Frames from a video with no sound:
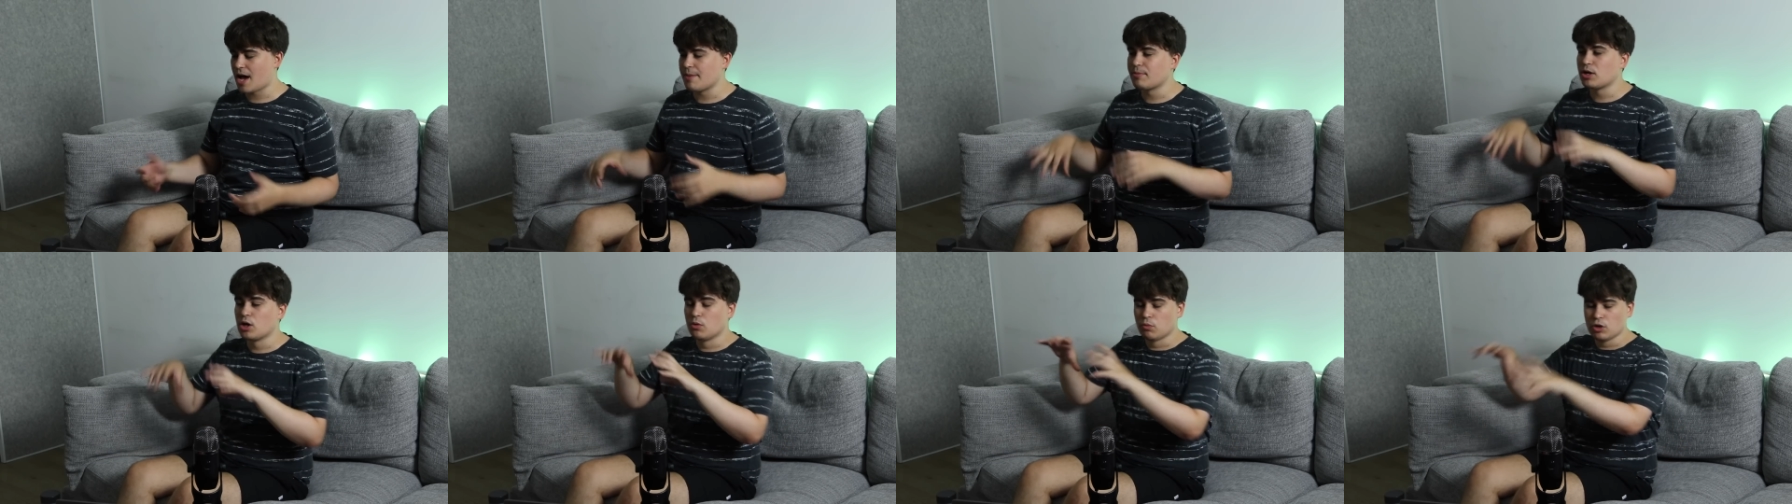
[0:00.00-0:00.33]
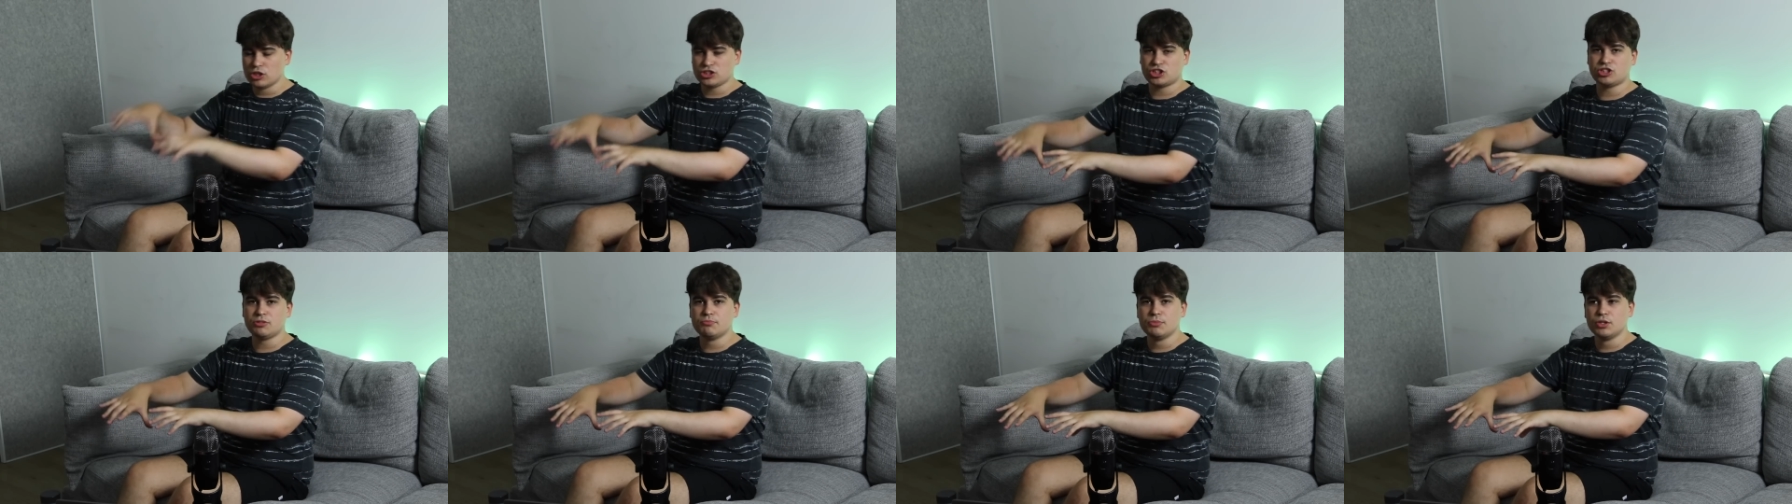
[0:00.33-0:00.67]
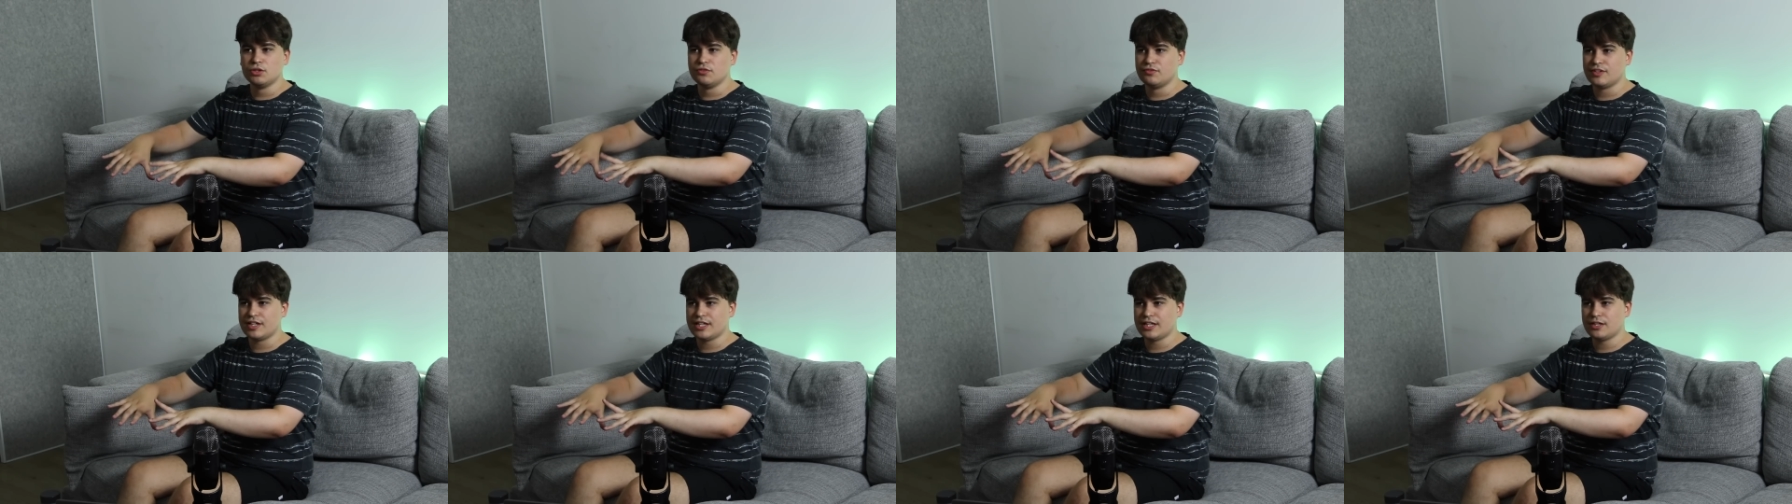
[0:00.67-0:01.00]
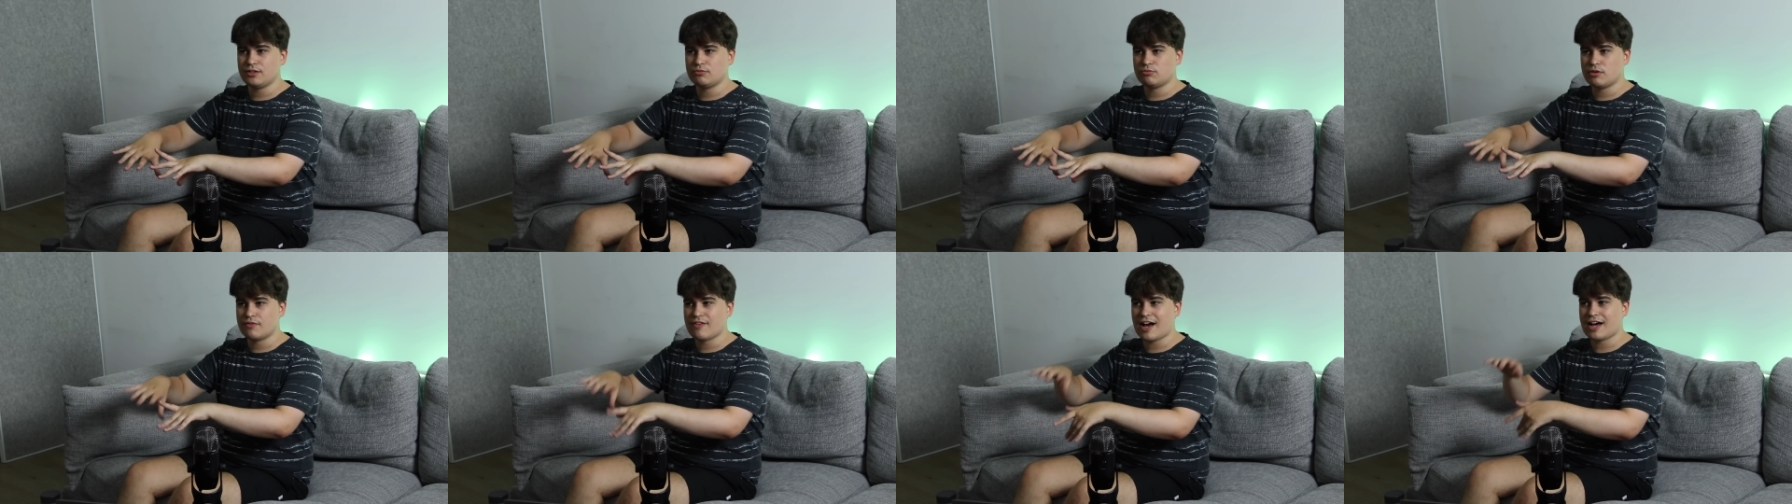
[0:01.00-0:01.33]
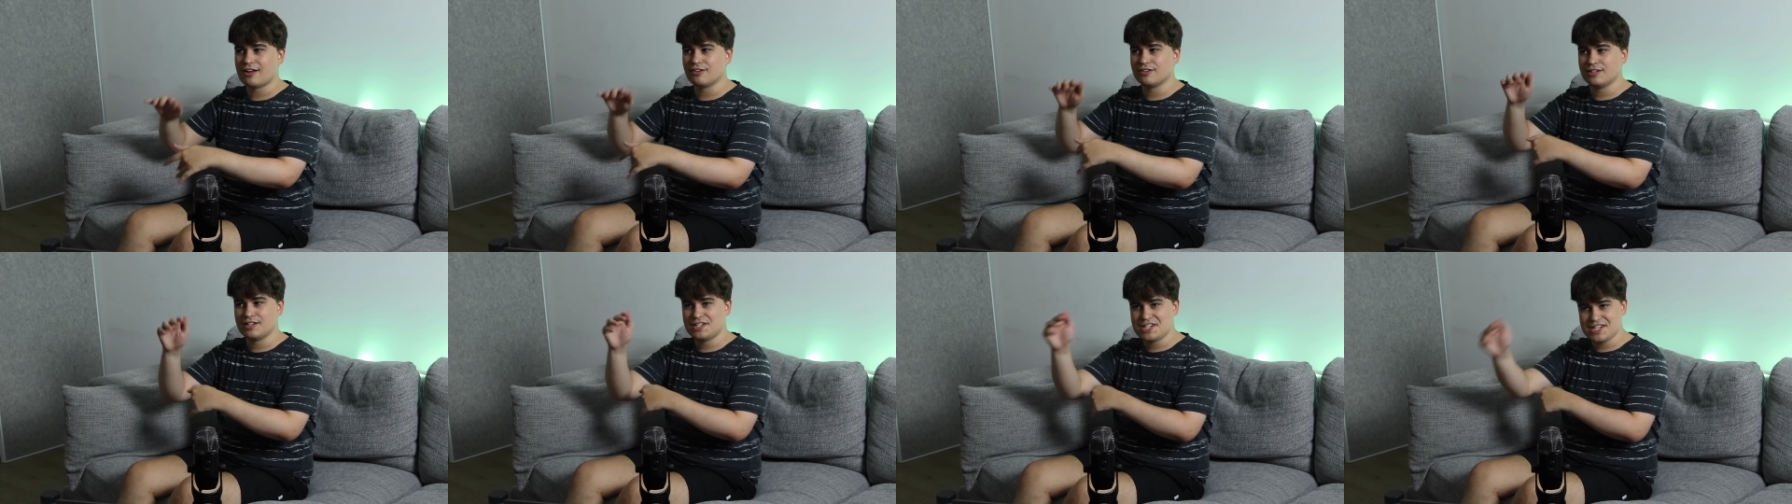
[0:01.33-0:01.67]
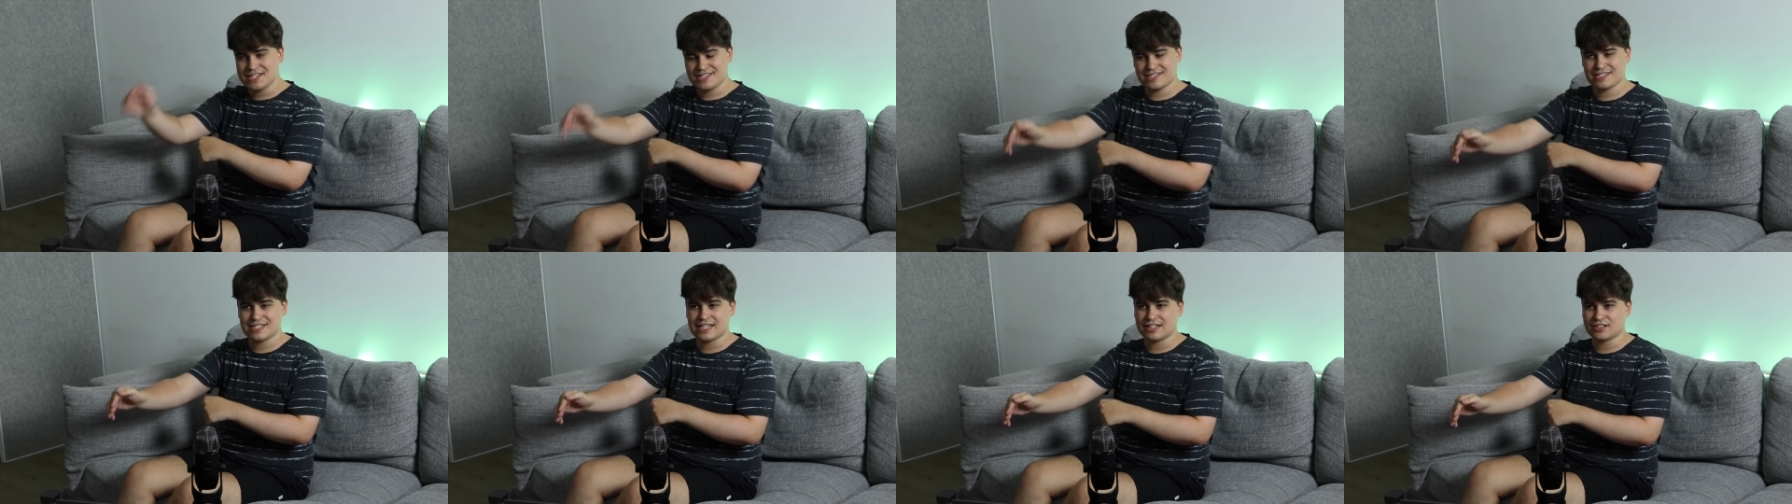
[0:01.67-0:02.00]
I'm gonna watch a movie without
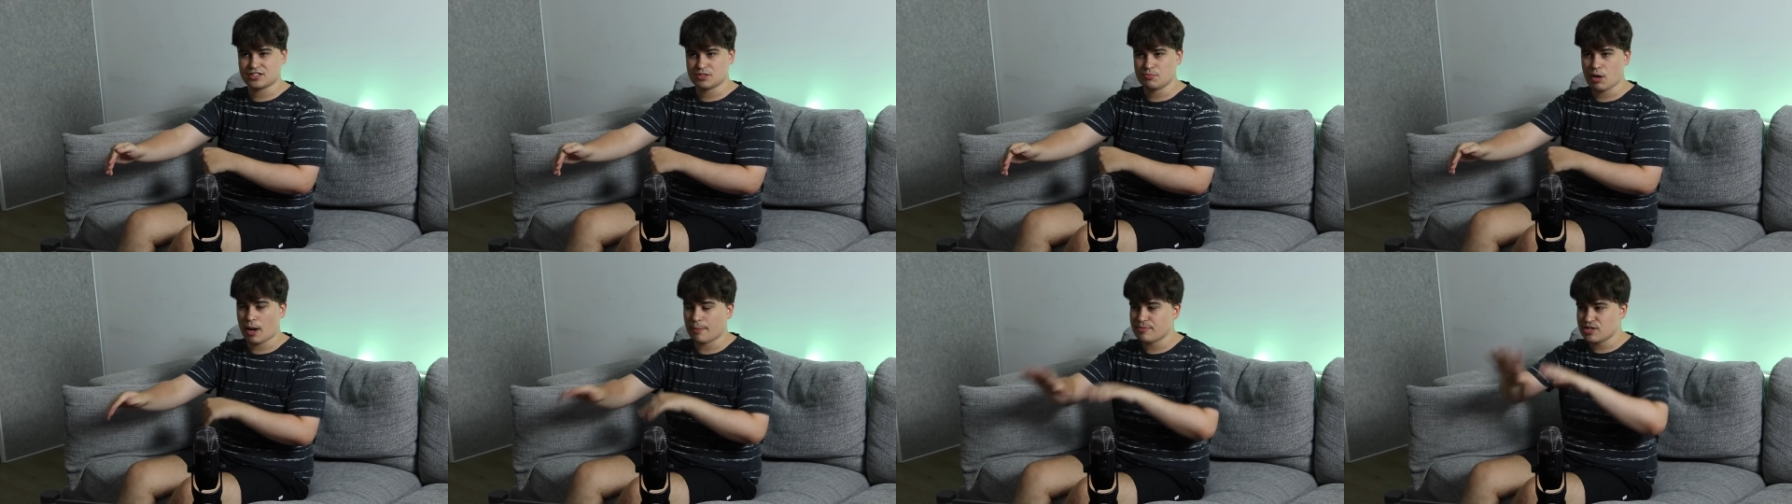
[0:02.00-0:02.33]
listening to them.